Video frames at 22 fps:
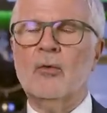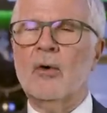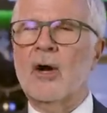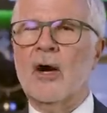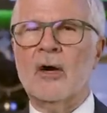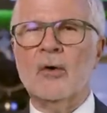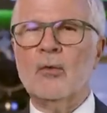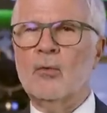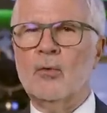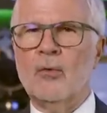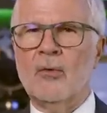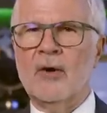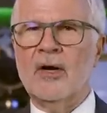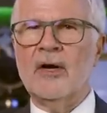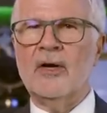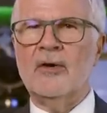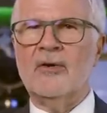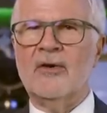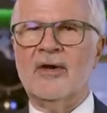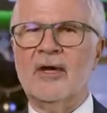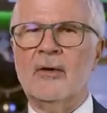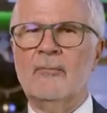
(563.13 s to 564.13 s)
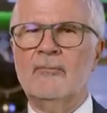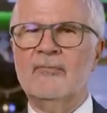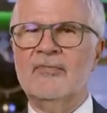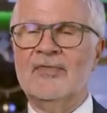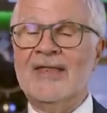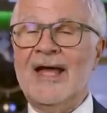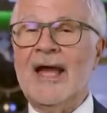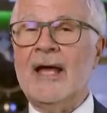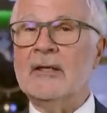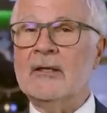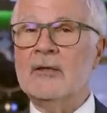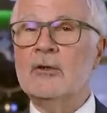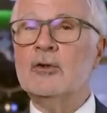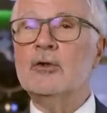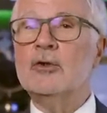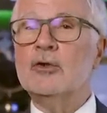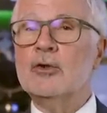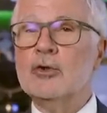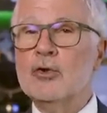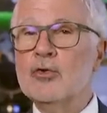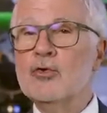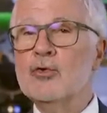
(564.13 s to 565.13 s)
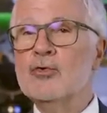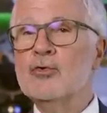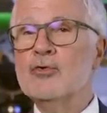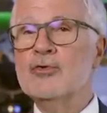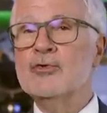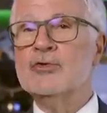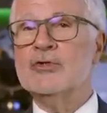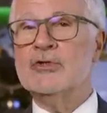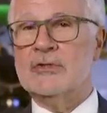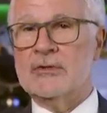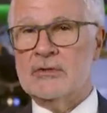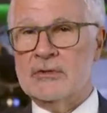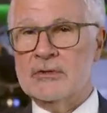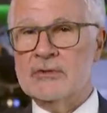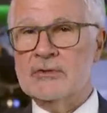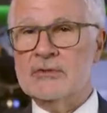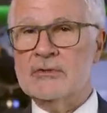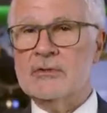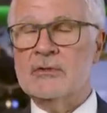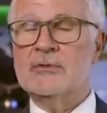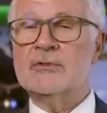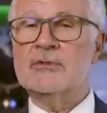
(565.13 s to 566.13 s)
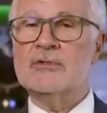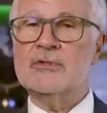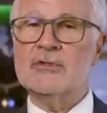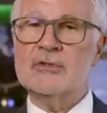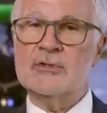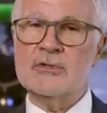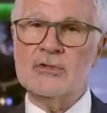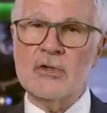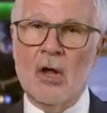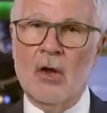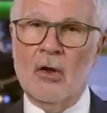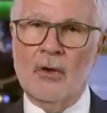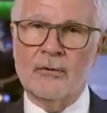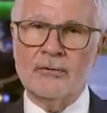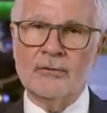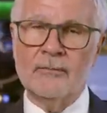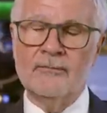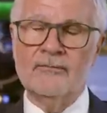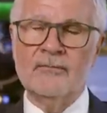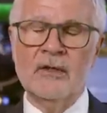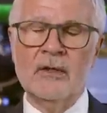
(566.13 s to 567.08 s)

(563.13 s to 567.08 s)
aquarium that loses salt.